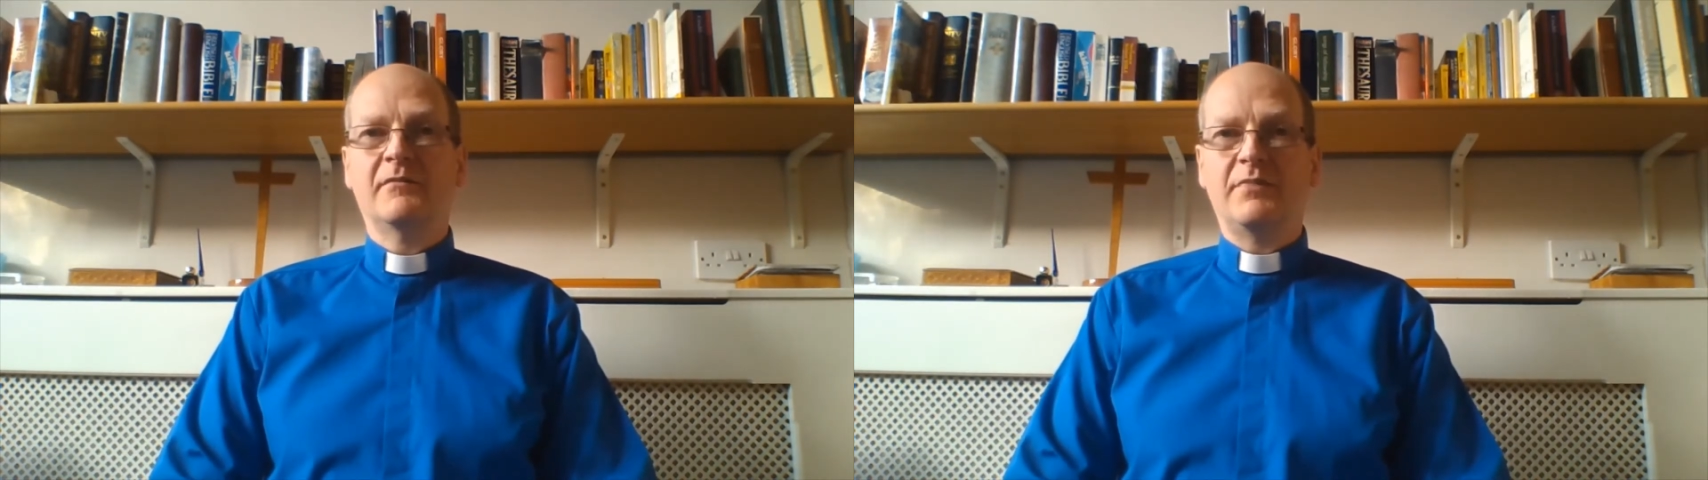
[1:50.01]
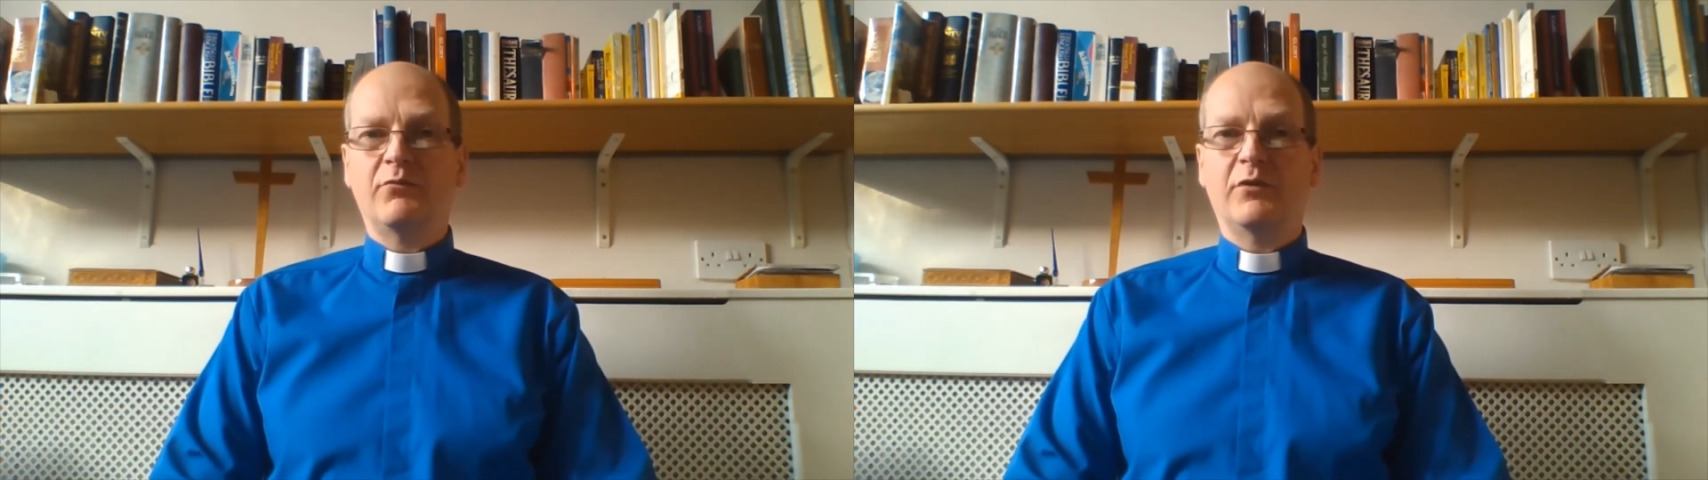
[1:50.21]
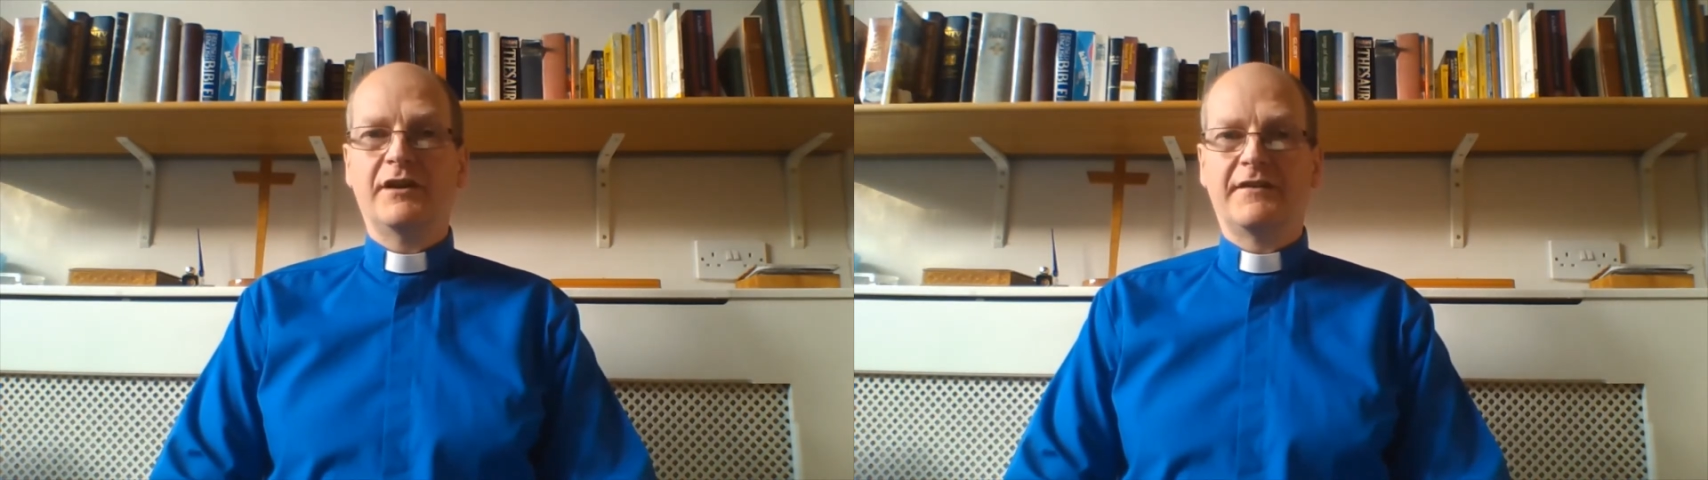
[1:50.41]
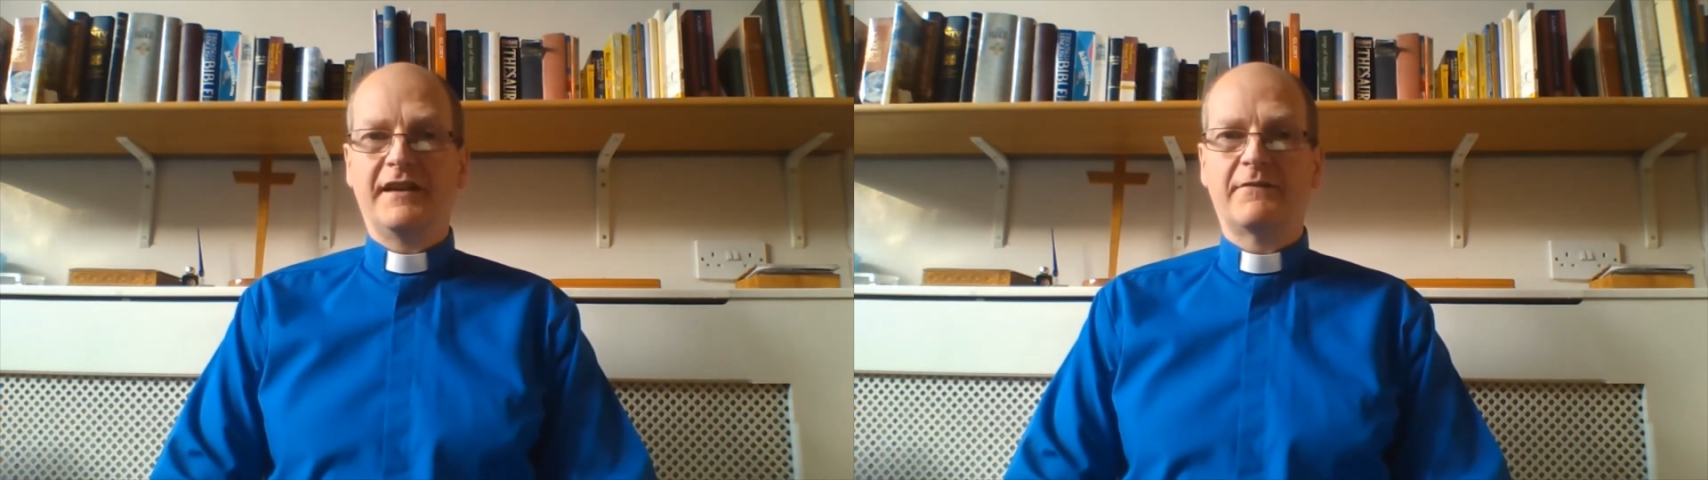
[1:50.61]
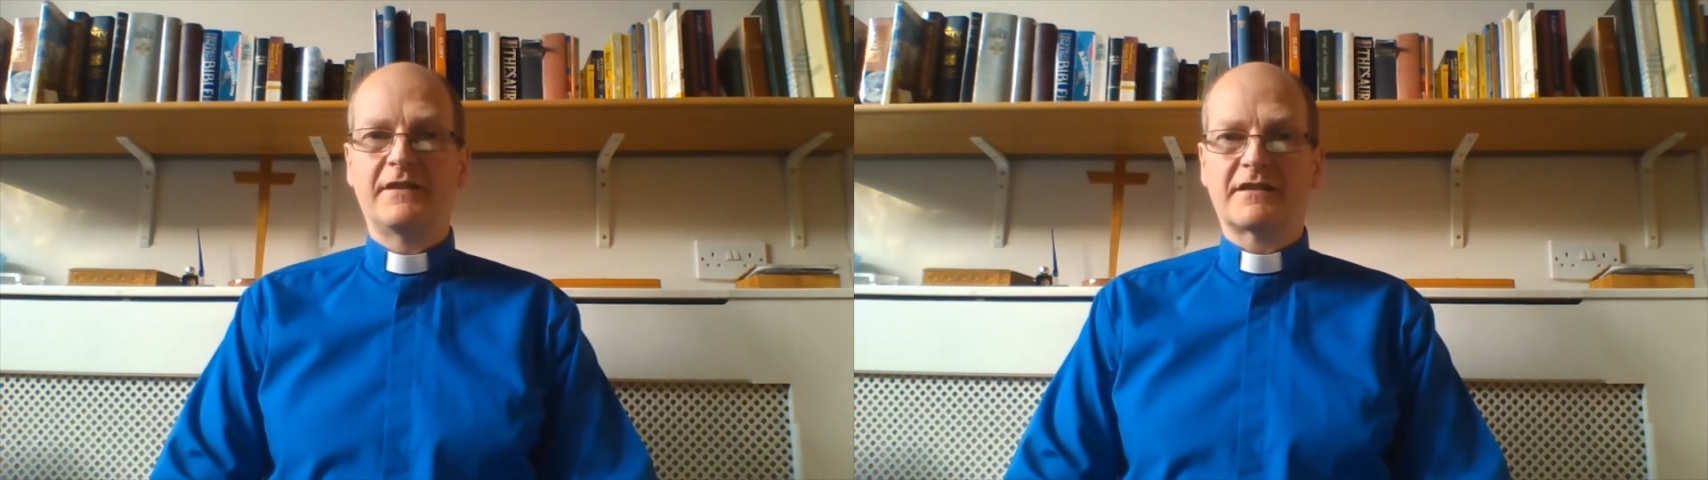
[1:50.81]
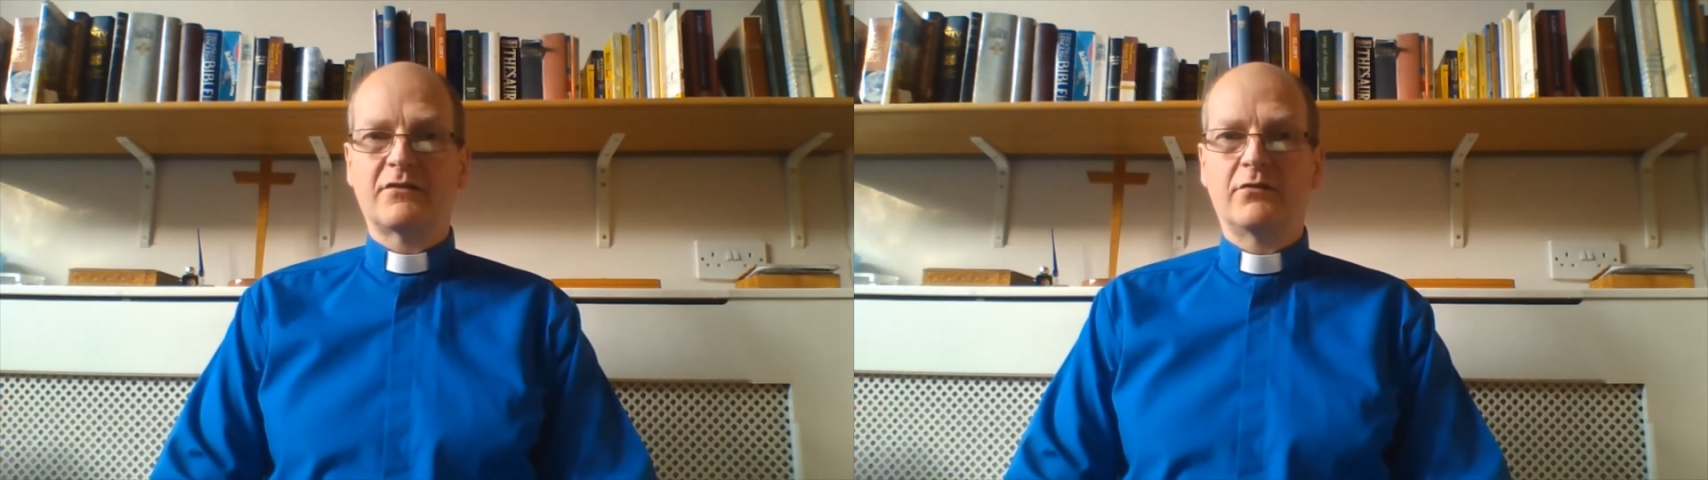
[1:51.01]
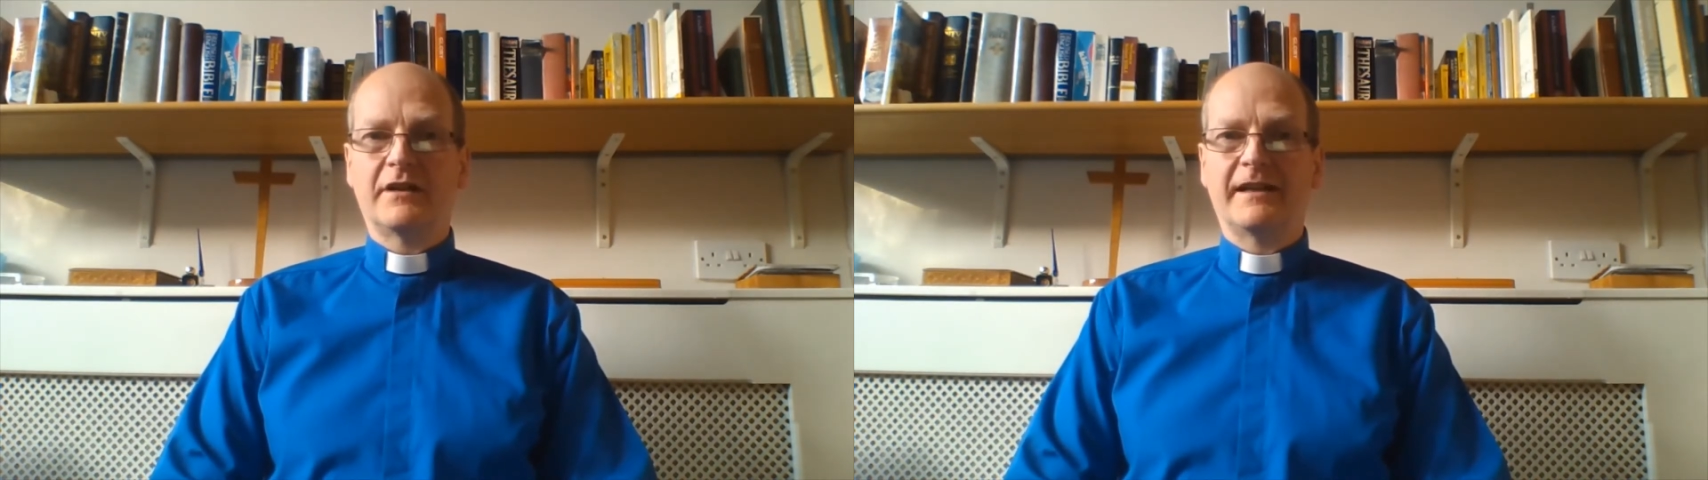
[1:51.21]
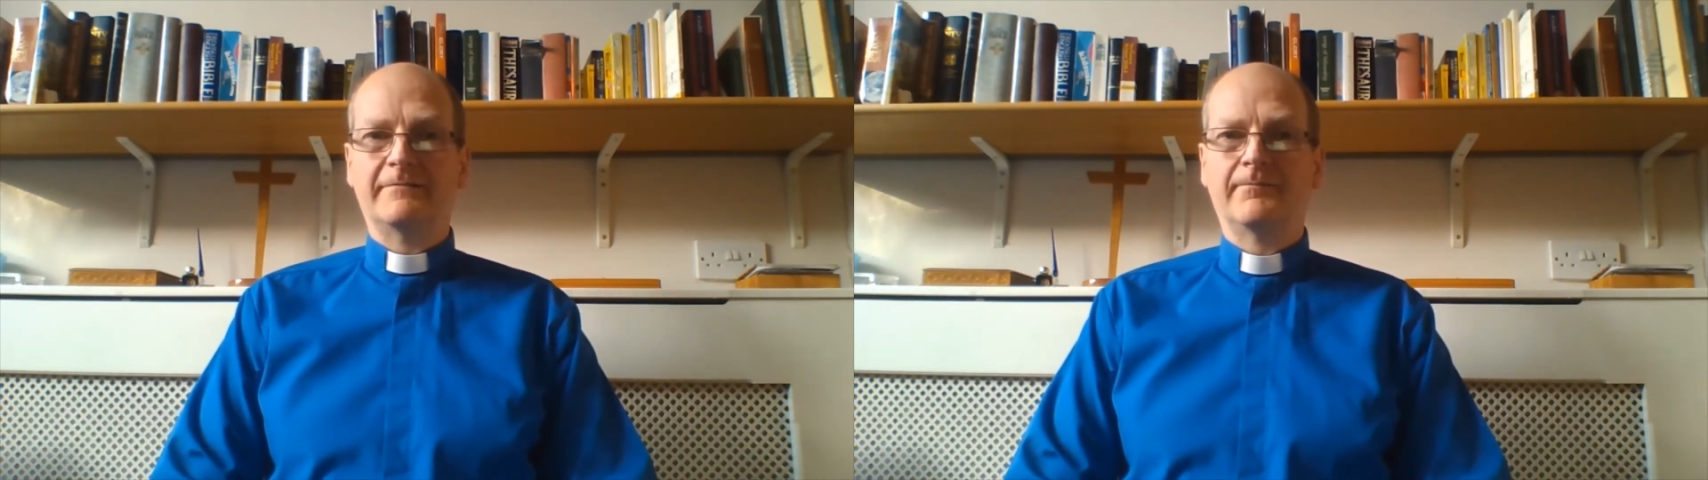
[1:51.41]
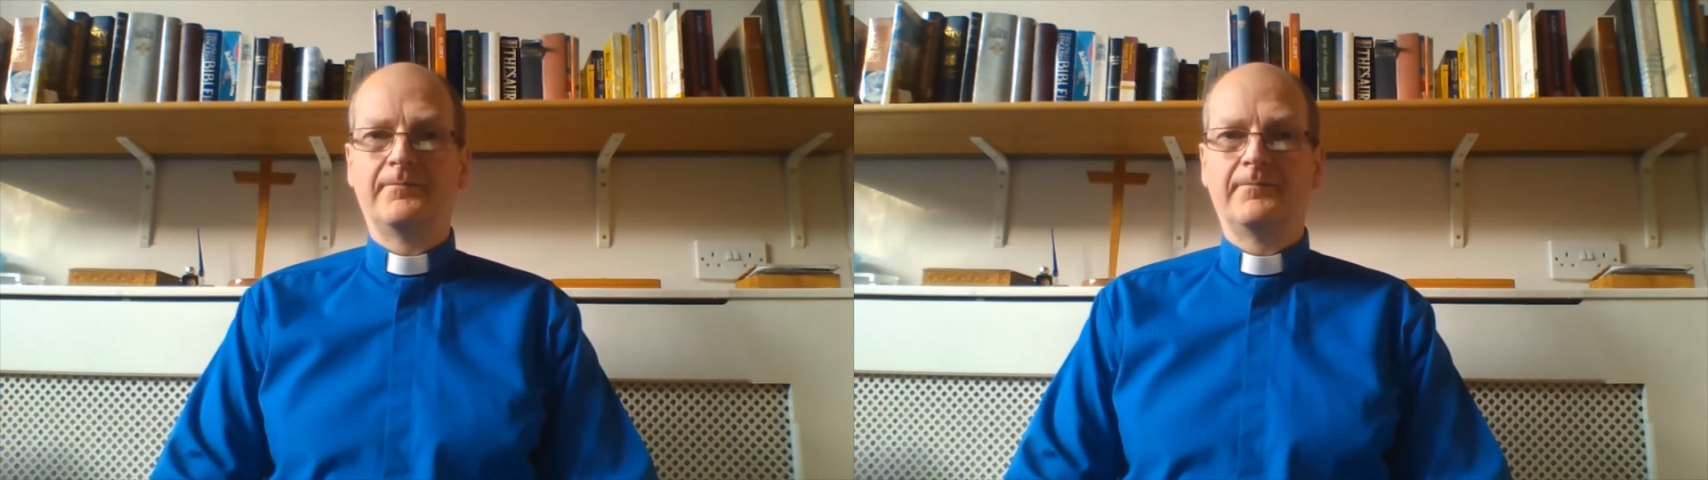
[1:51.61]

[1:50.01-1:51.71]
be worthy of His calling.